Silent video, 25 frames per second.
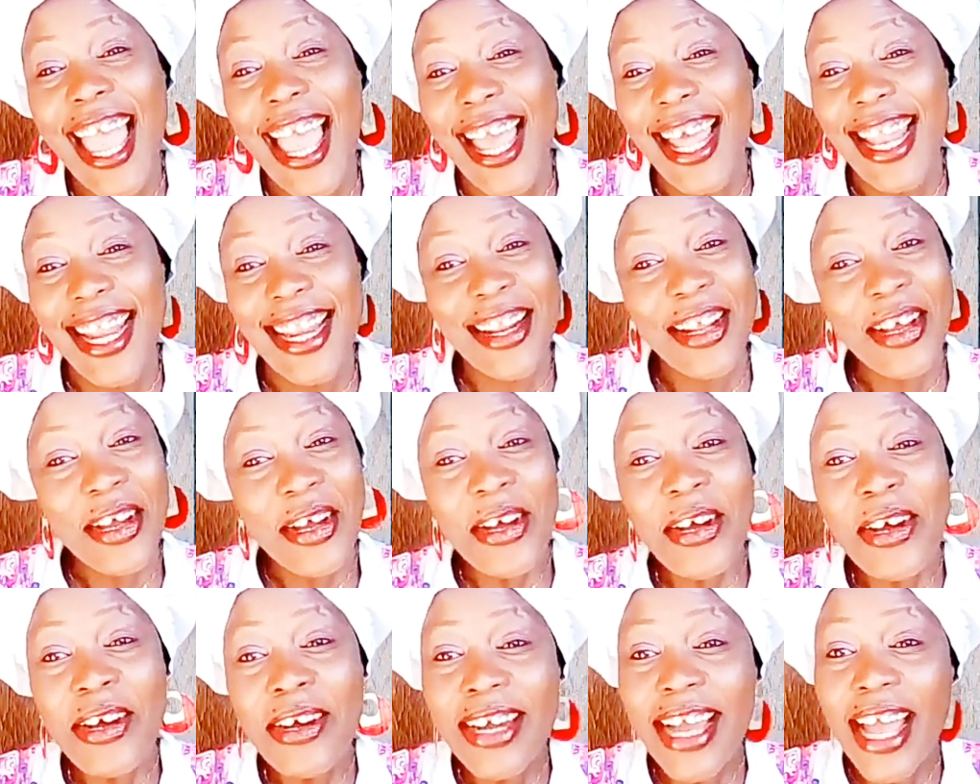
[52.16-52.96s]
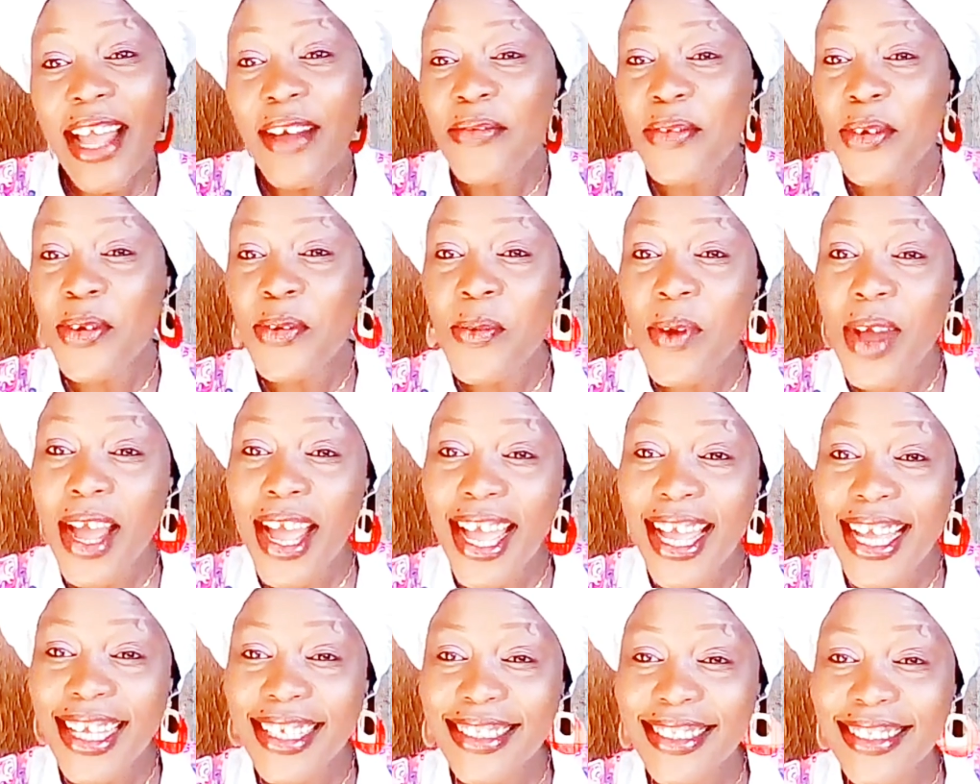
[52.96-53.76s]
Hello
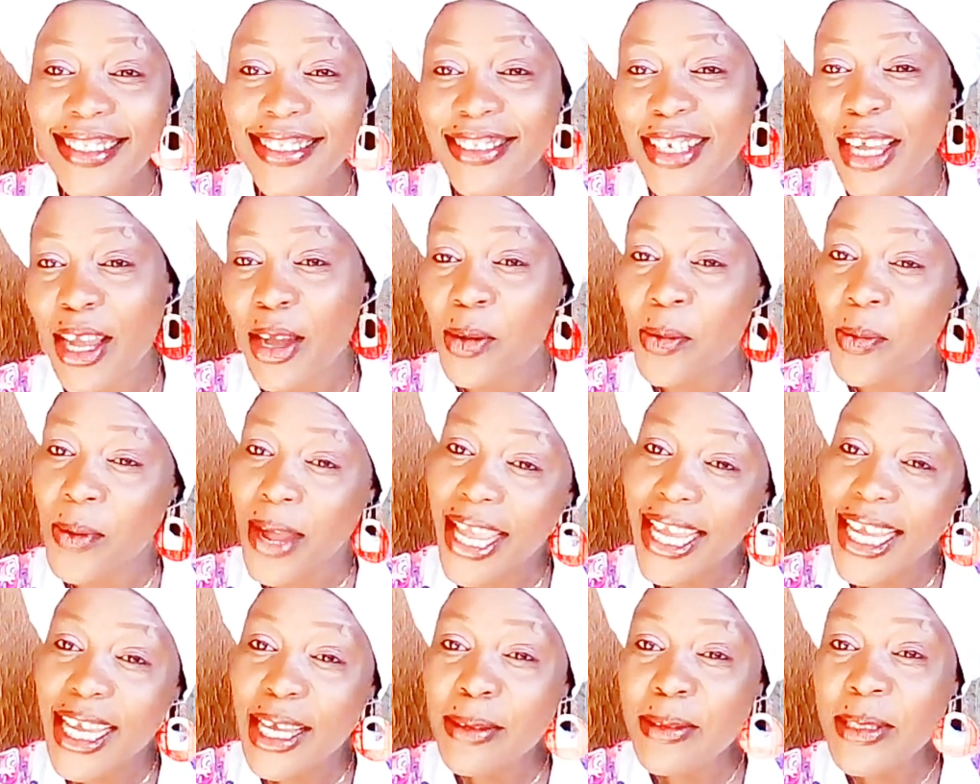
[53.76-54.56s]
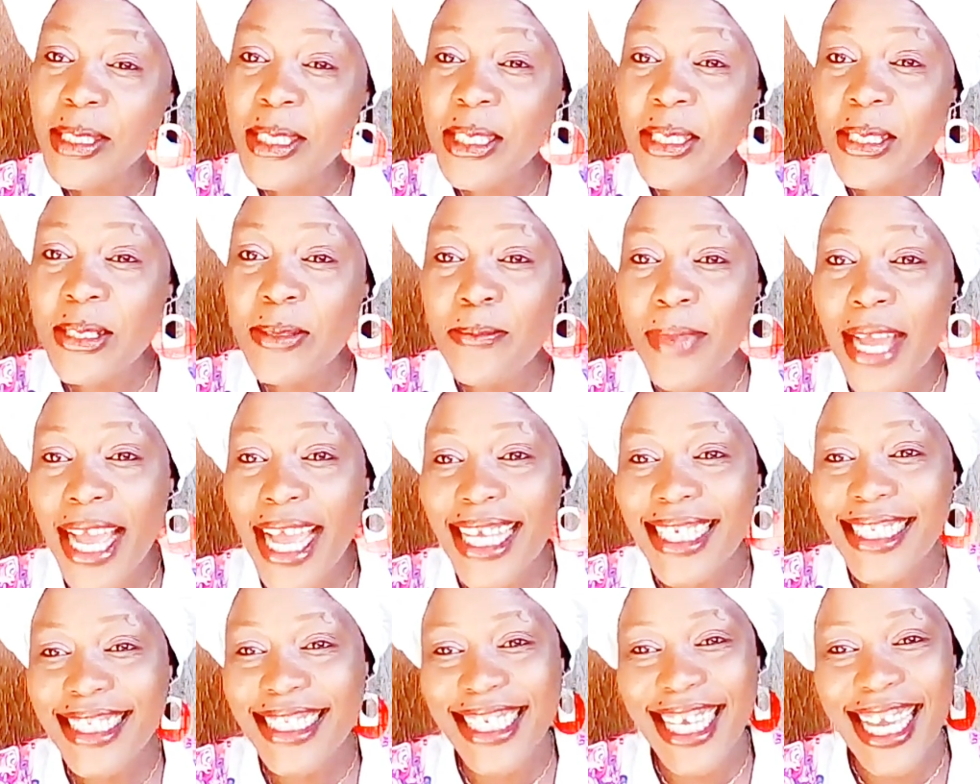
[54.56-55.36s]
everyone, you are welcome to
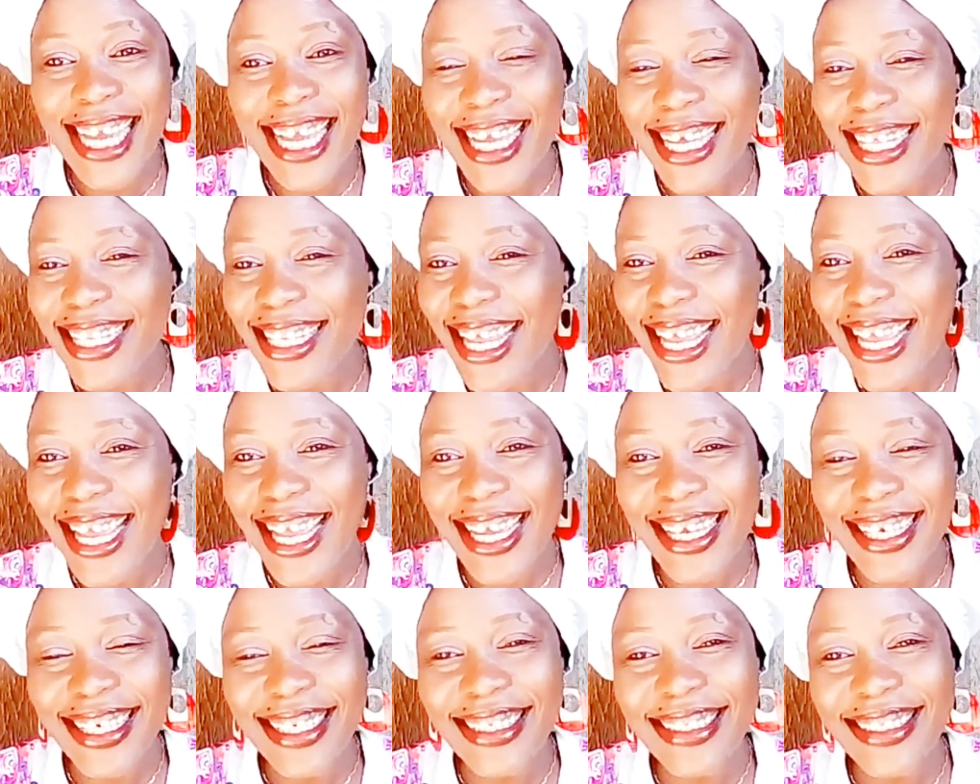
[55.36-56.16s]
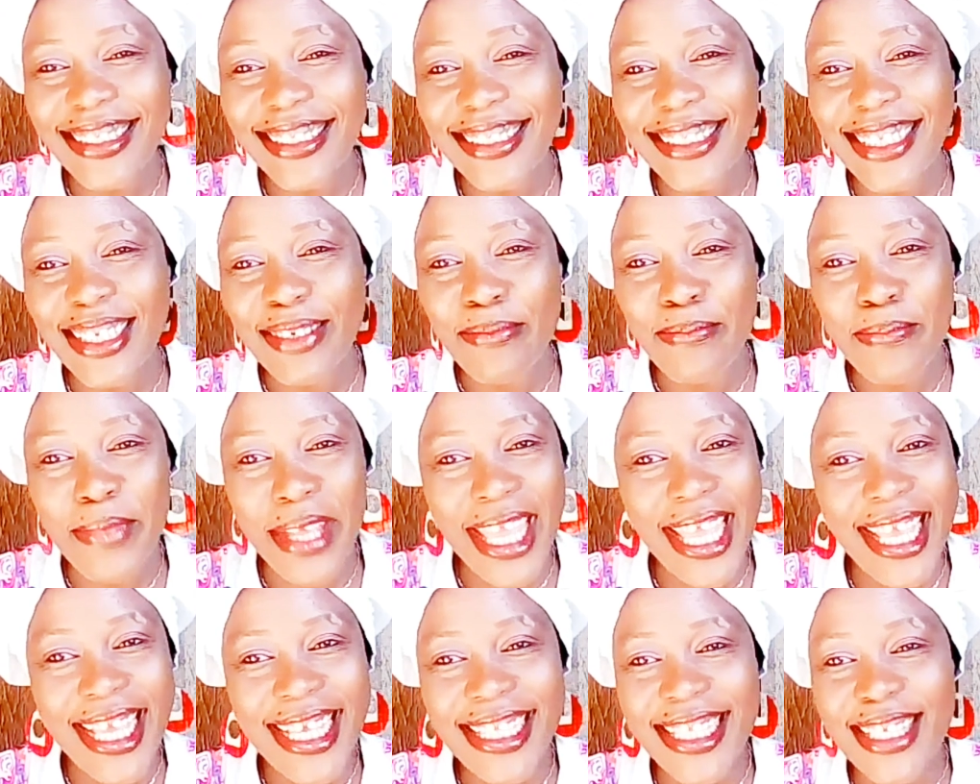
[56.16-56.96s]
my channel.
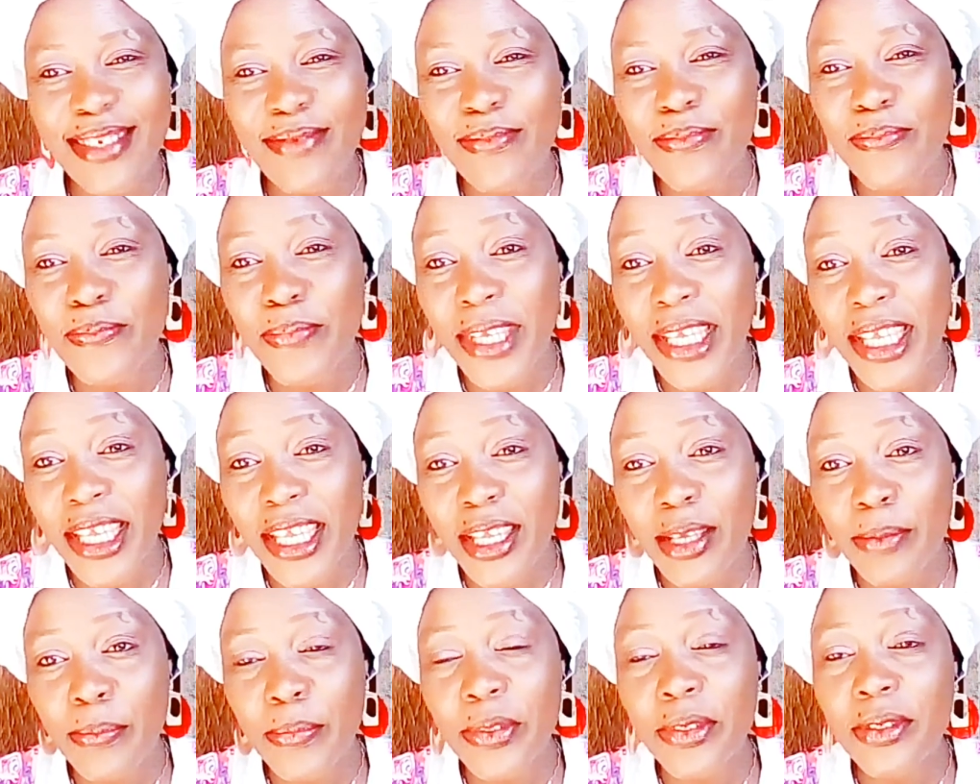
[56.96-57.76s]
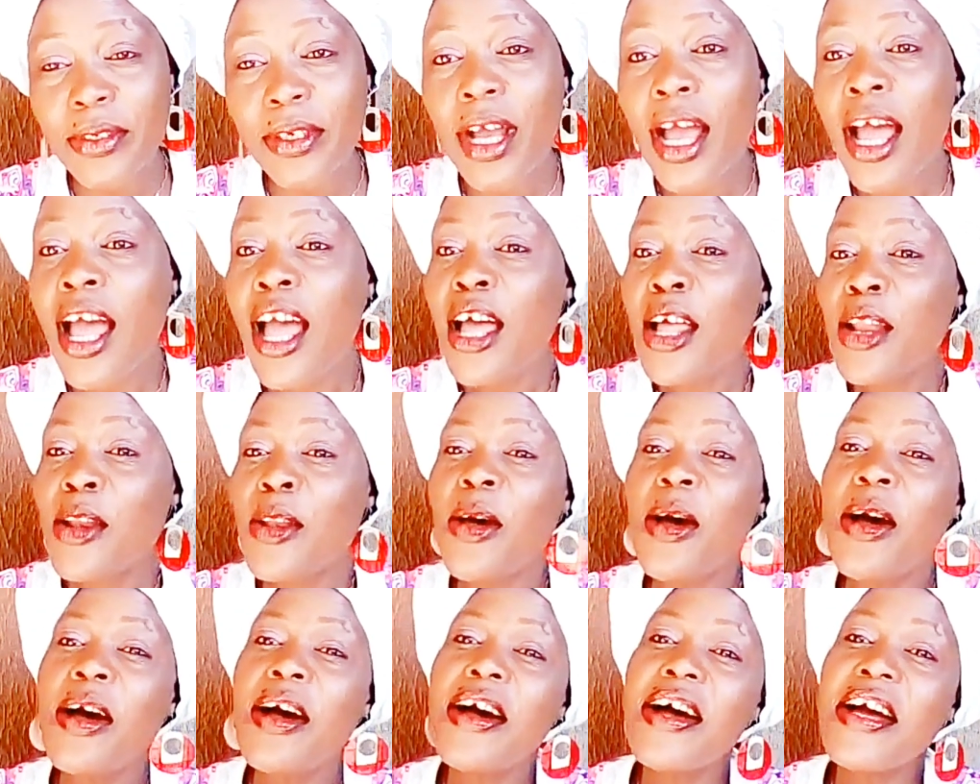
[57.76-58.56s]
Amazing people,
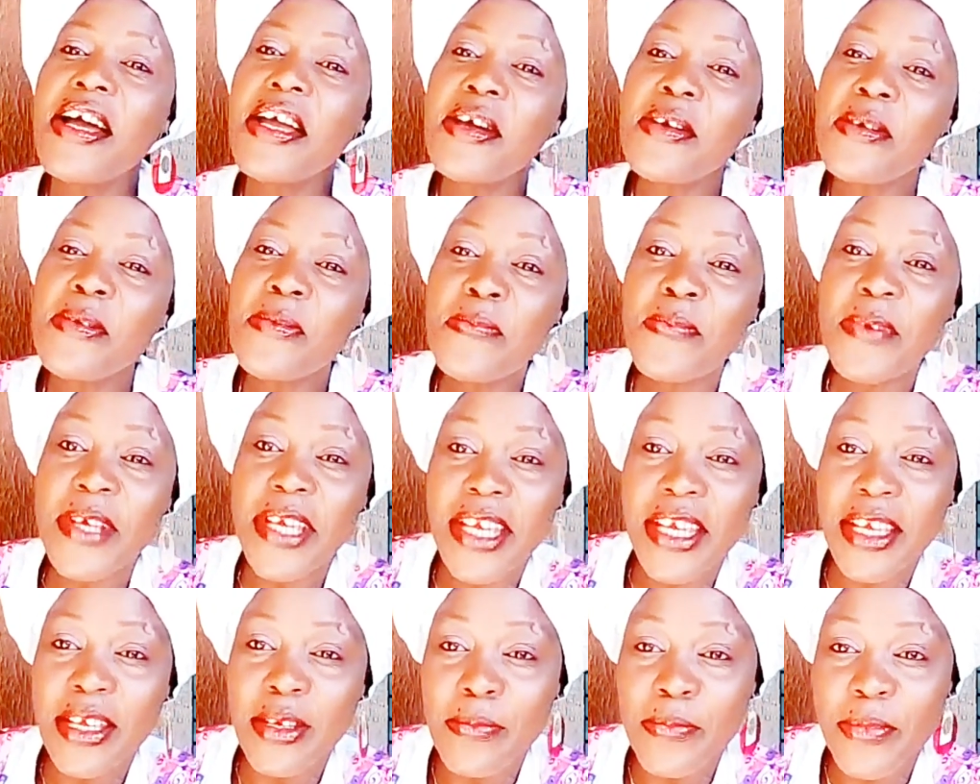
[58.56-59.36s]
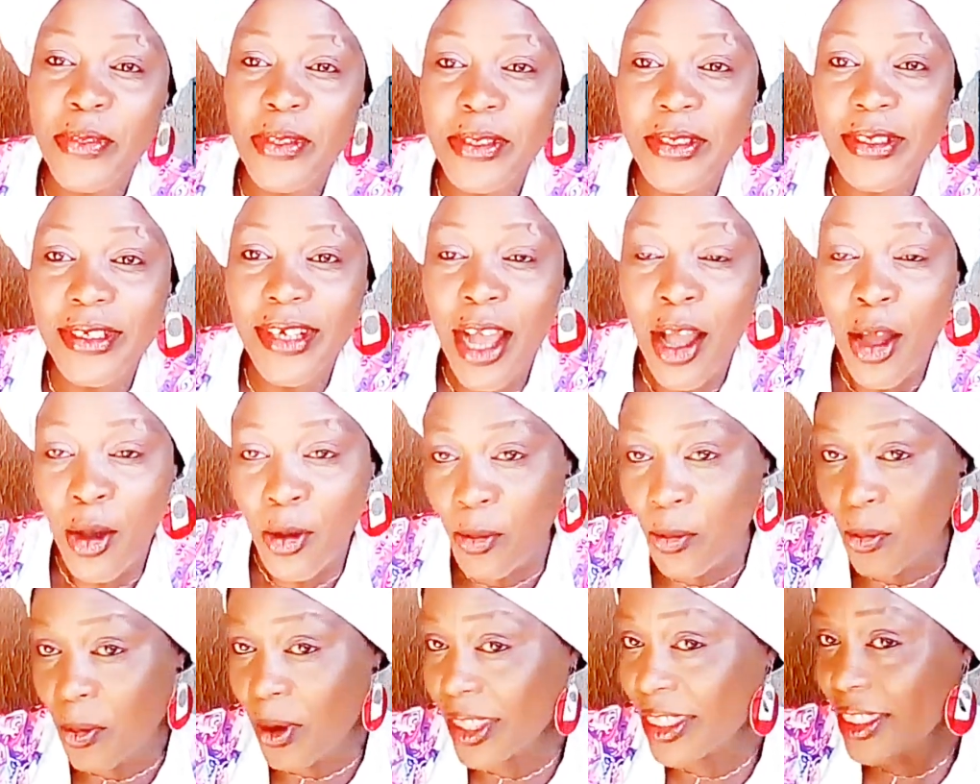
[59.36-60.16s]
loyal people,
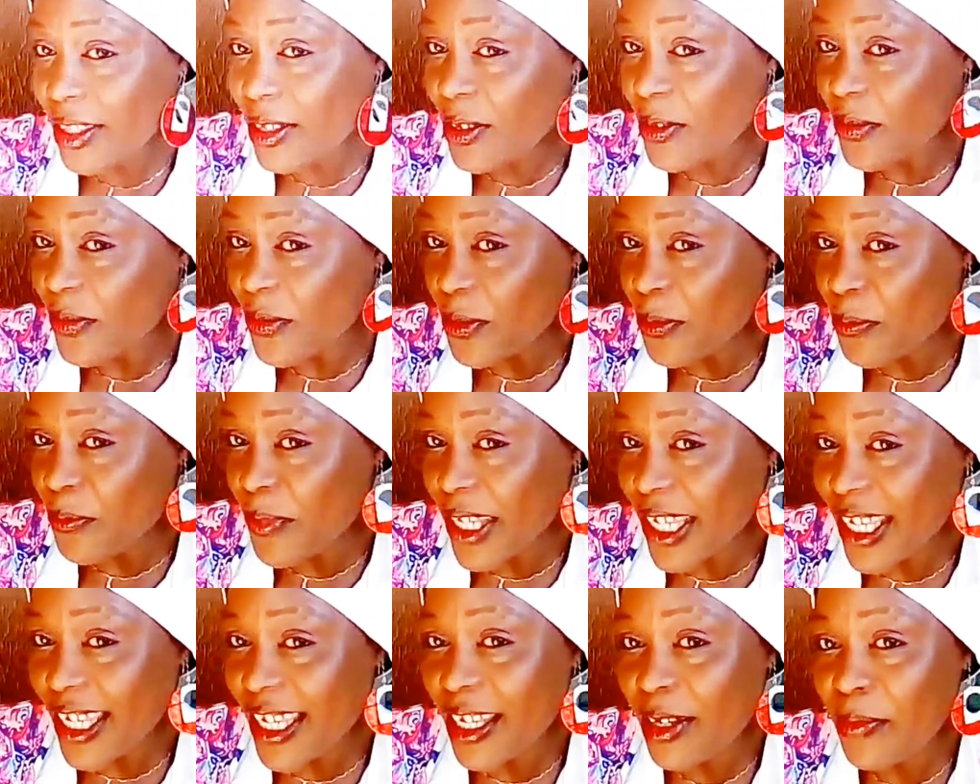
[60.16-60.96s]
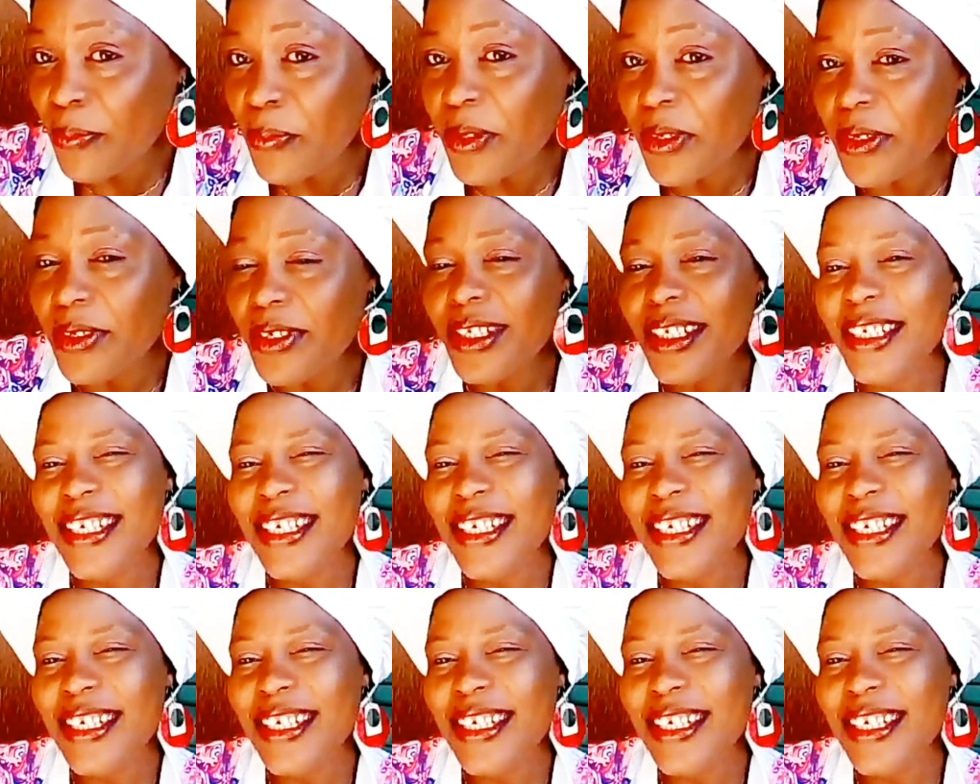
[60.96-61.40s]
wonderful people,